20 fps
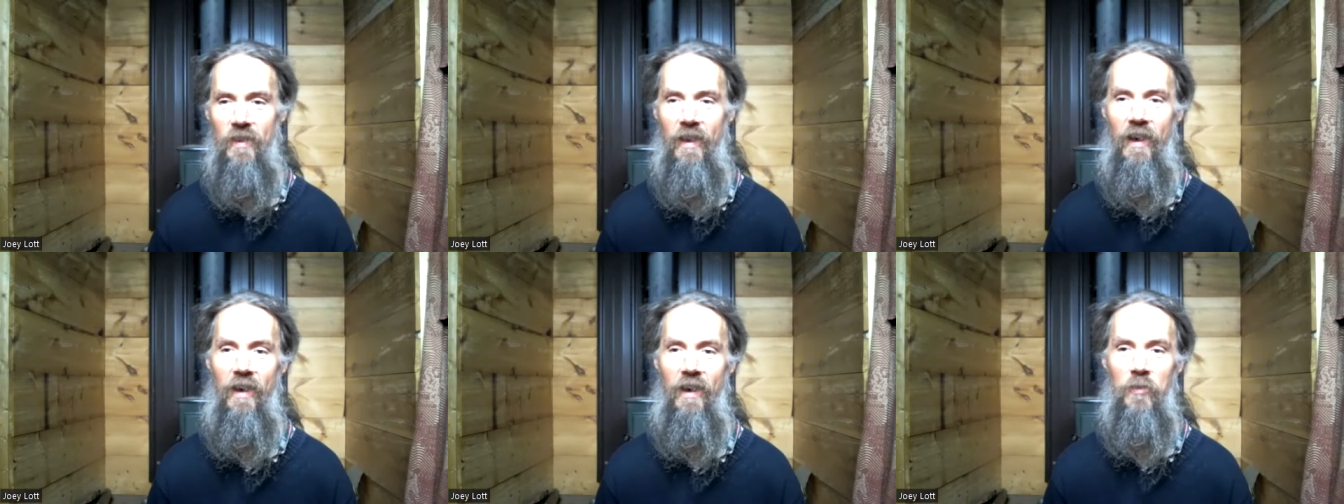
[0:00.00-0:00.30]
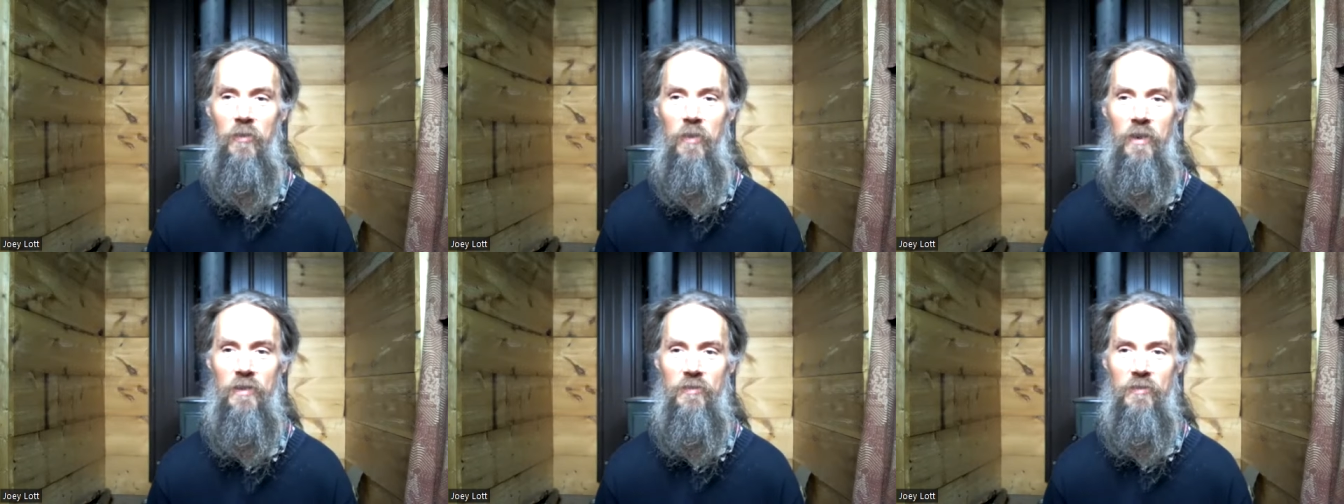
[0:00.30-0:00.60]
how
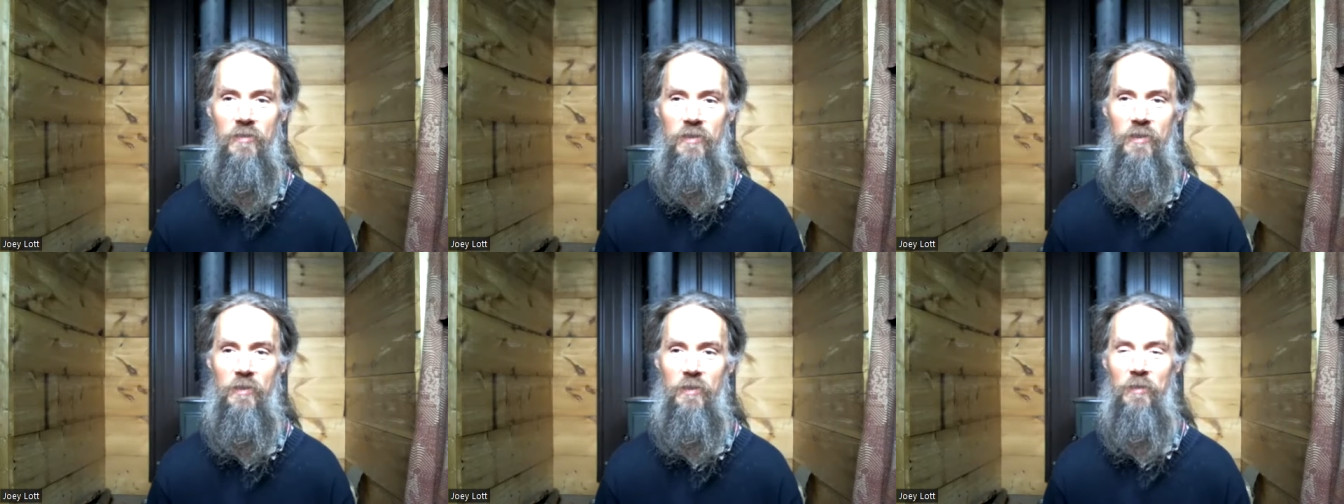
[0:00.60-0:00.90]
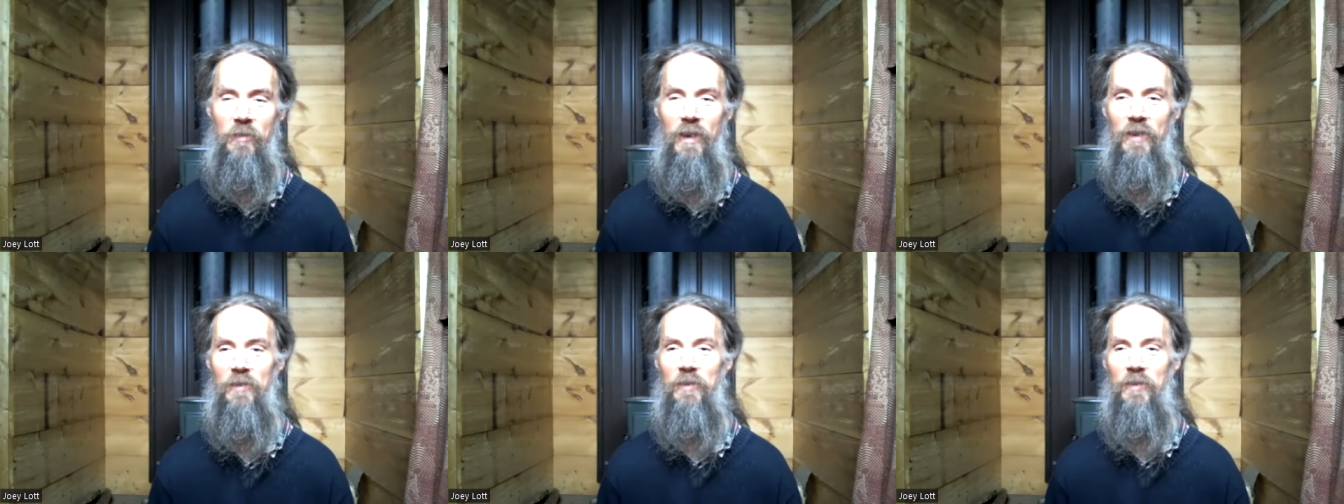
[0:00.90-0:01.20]
do I
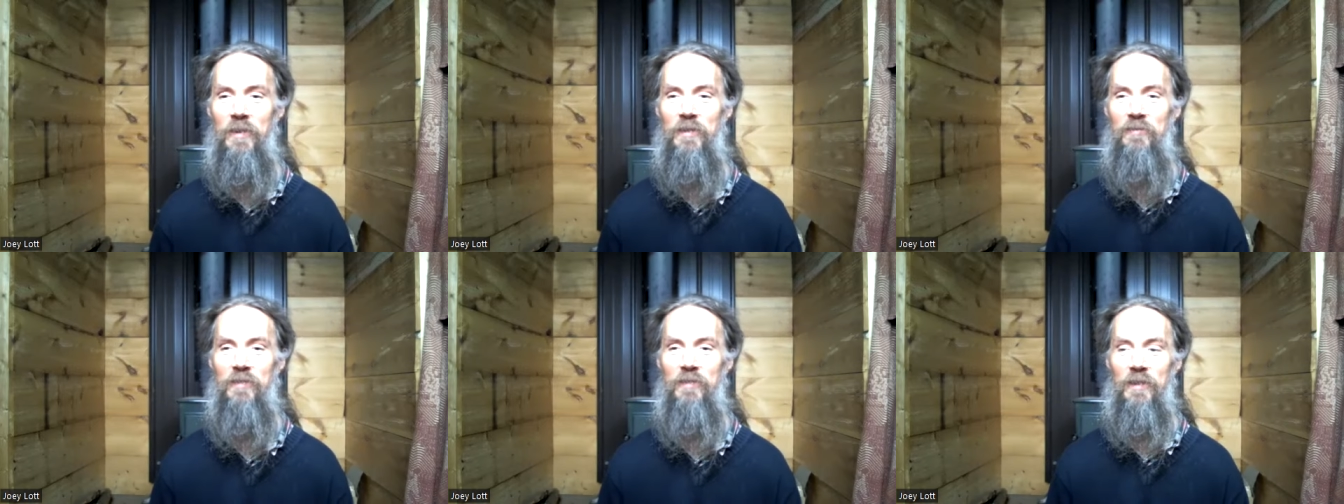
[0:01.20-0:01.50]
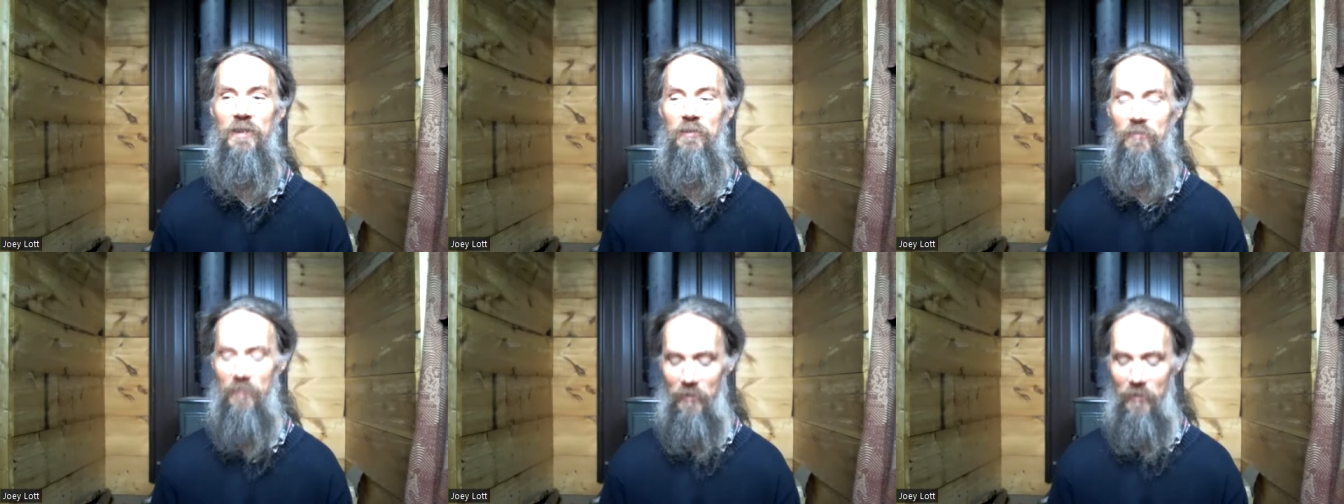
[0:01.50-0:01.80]
develop how do I
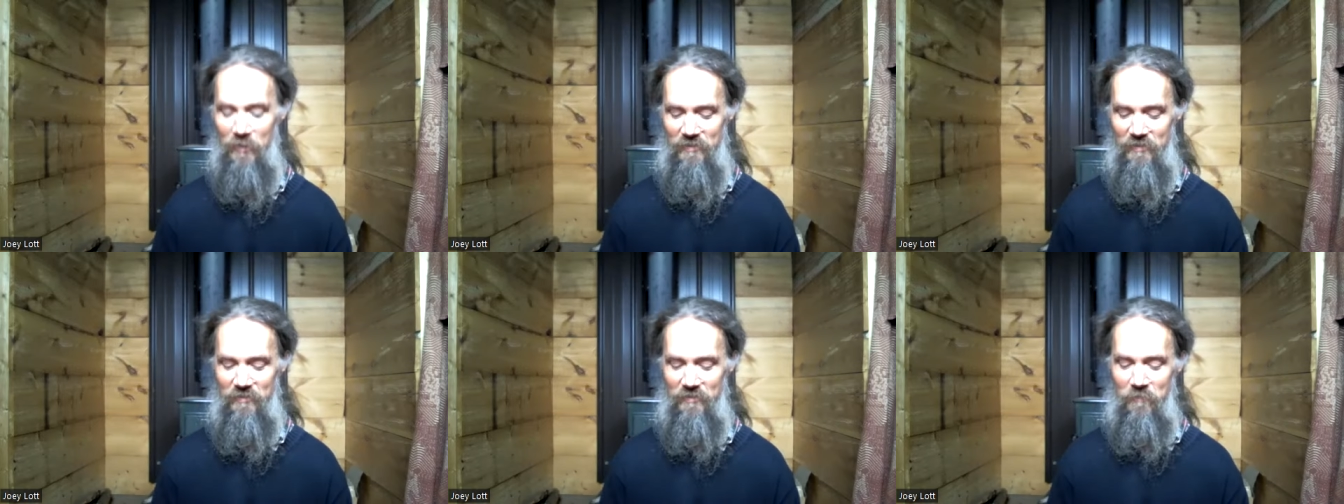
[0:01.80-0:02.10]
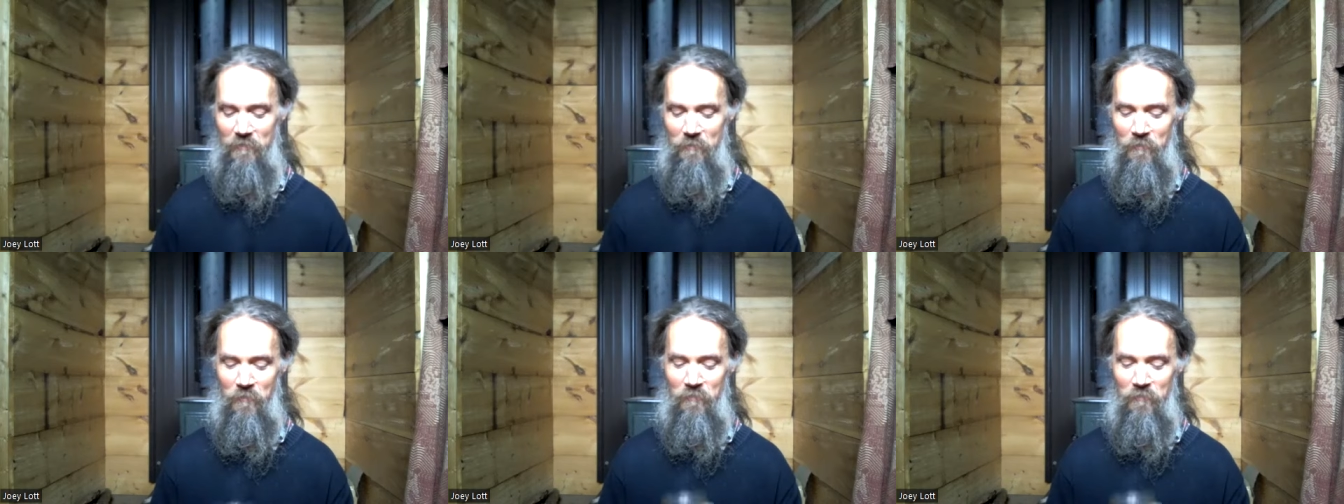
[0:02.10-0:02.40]
develop focus?
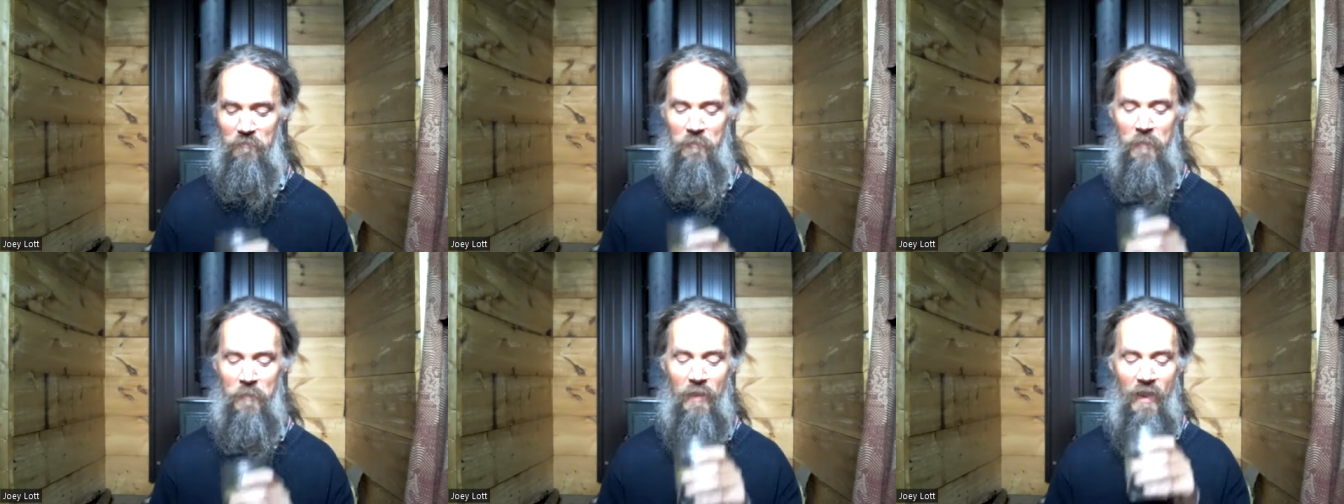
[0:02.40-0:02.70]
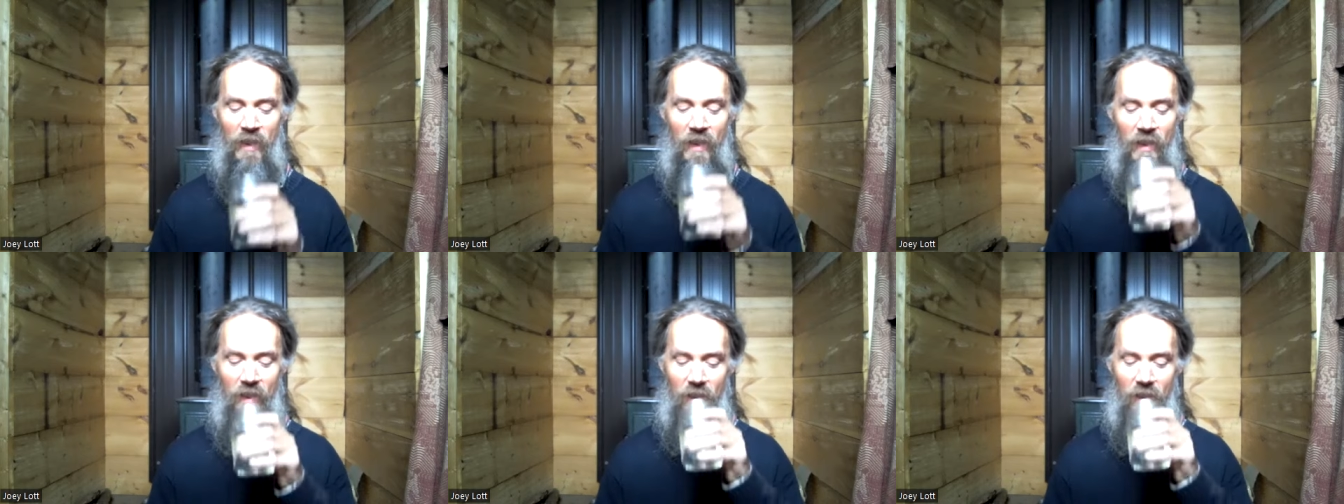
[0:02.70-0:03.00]

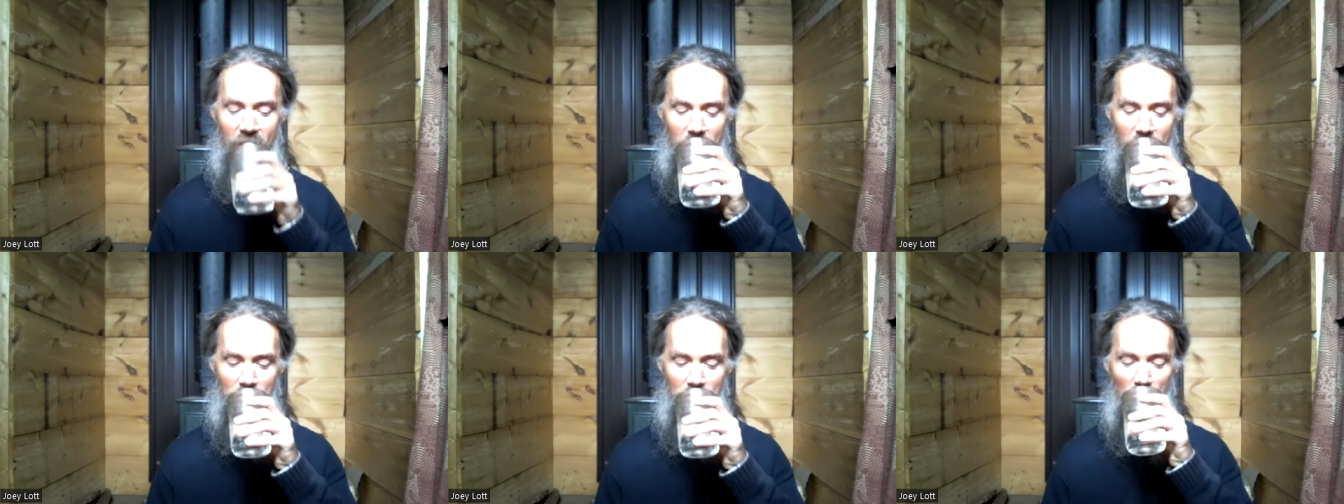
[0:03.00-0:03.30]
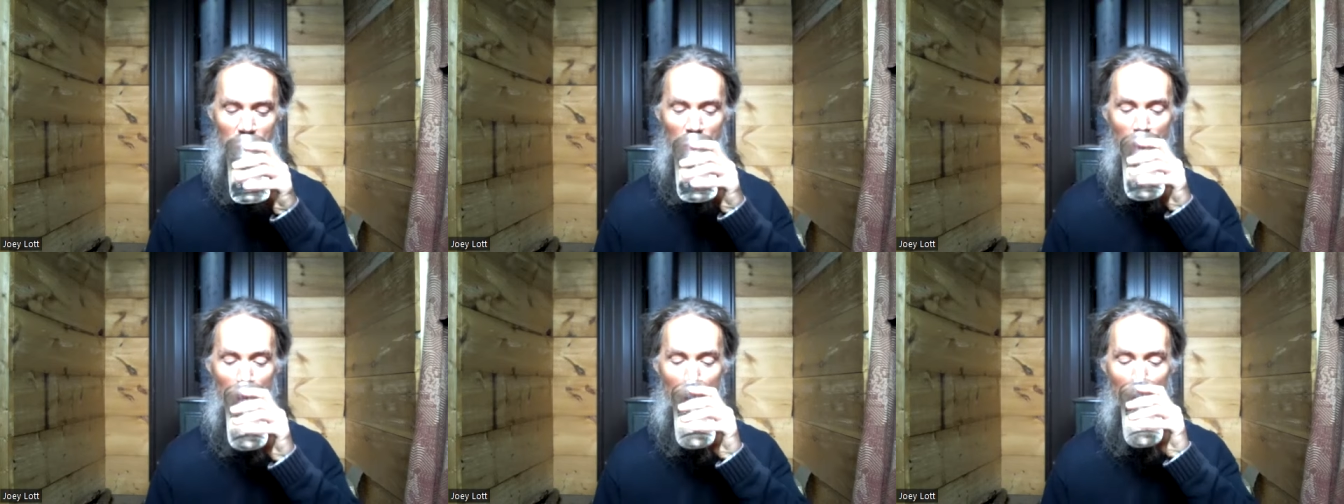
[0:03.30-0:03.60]

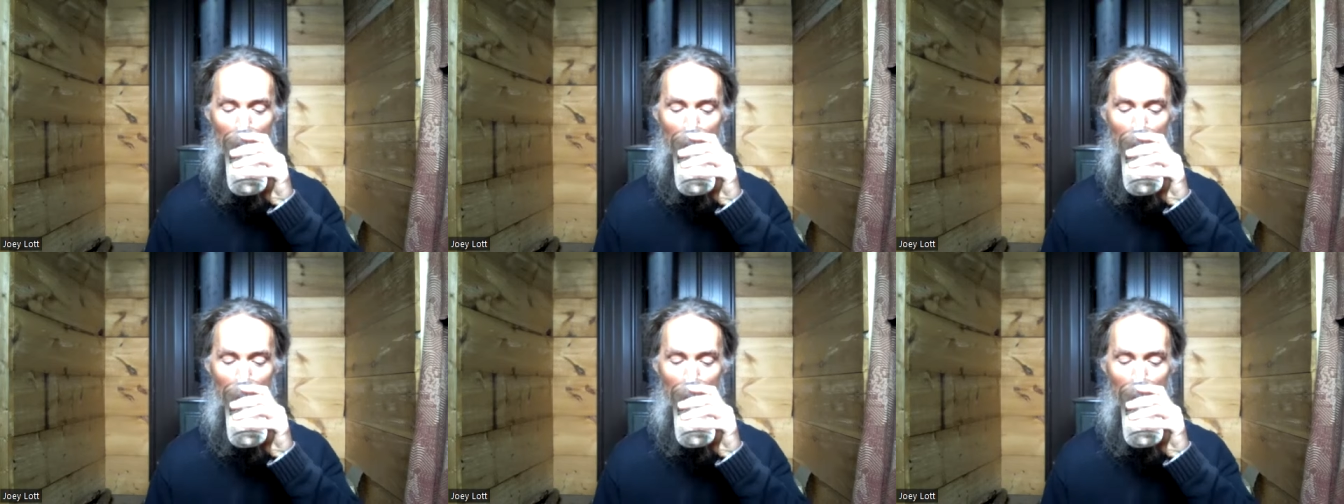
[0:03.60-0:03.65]
Um,